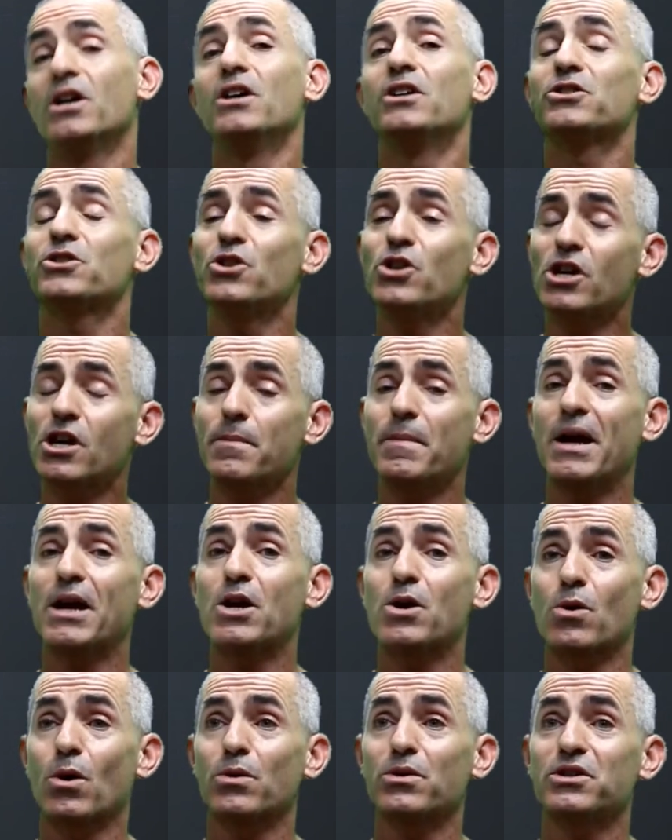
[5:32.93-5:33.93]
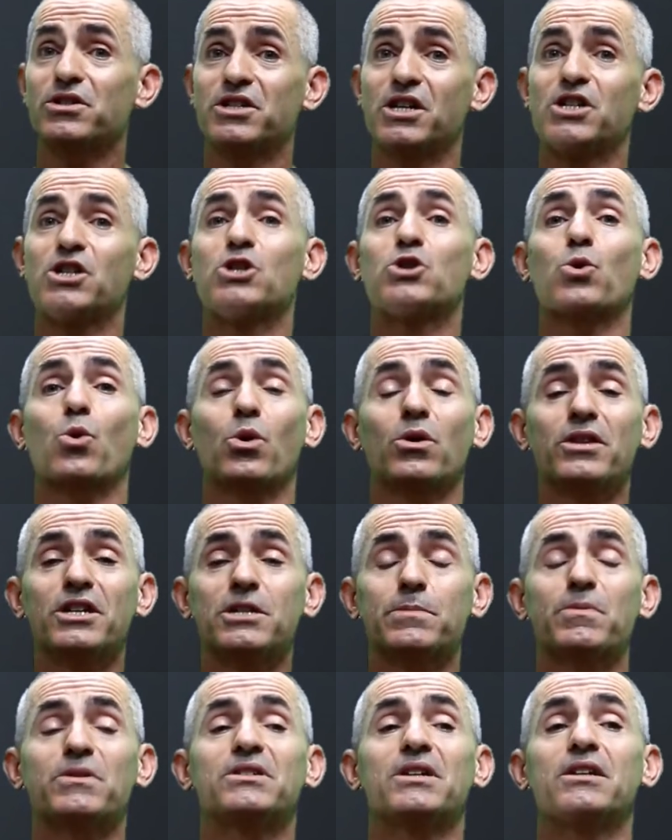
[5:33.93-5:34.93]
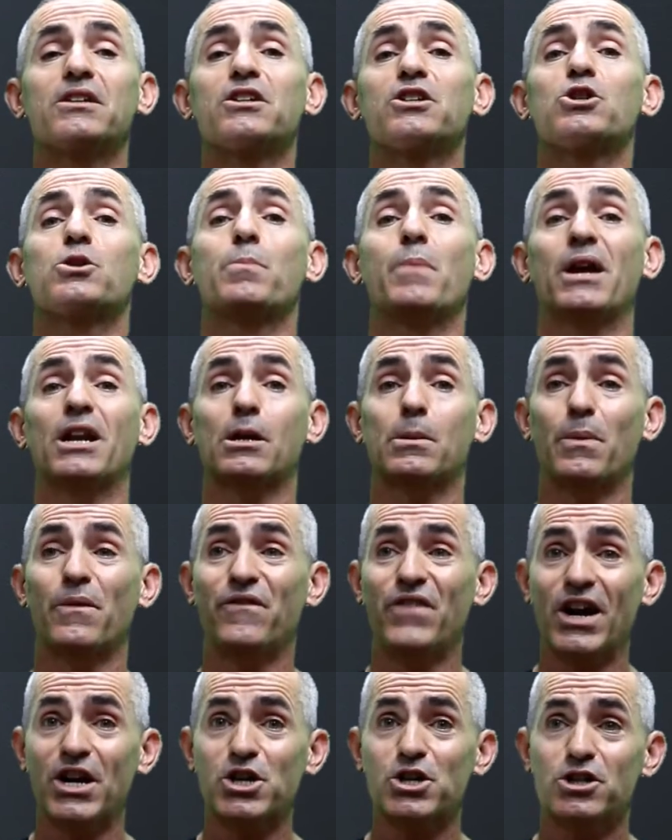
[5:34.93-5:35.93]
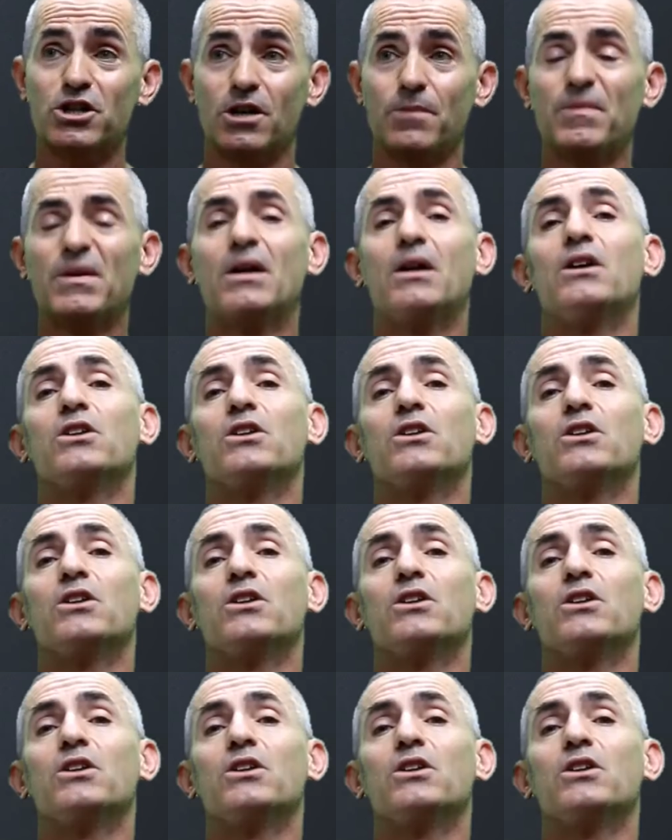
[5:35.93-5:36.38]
so you can make your own decisions or at least present it to your medical professional